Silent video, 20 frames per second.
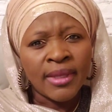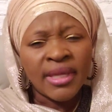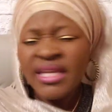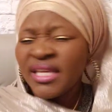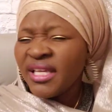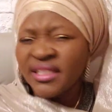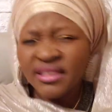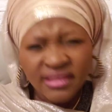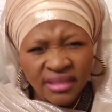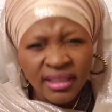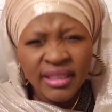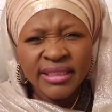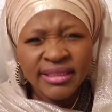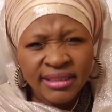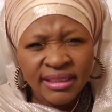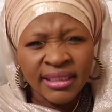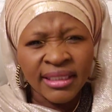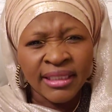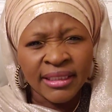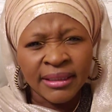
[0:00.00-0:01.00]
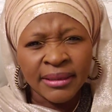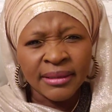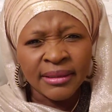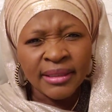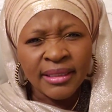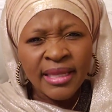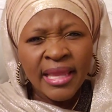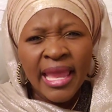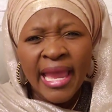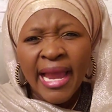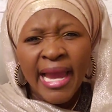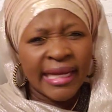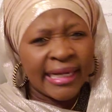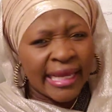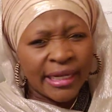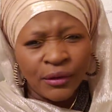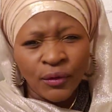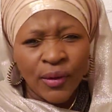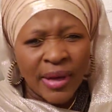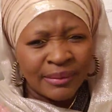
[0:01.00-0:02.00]
He's listening. And I
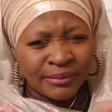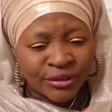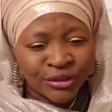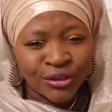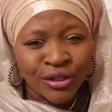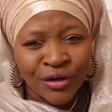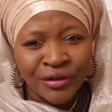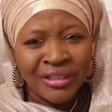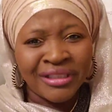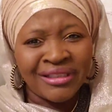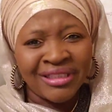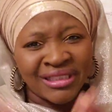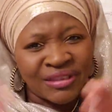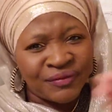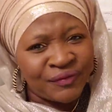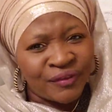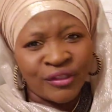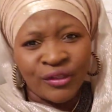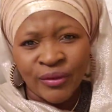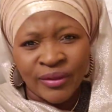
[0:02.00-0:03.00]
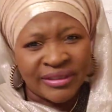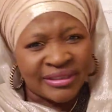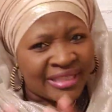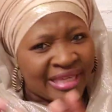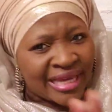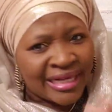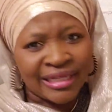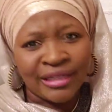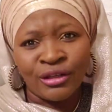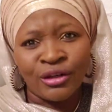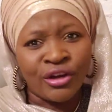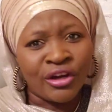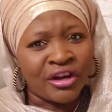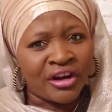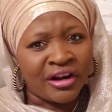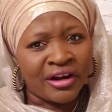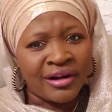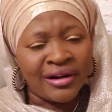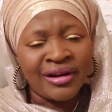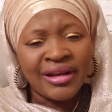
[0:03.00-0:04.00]
know, I'm sorry this video is getting
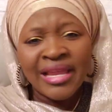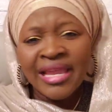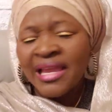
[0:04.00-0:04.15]
longer.